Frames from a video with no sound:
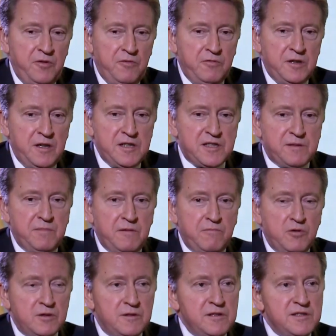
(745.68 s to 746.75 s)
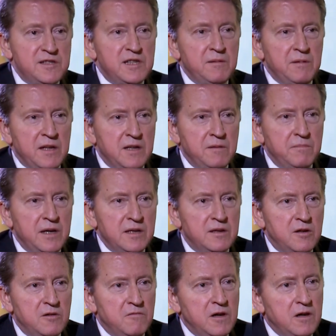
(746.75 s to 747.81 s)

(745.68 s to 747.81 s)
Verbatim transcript: you would ask me what is the, the matter of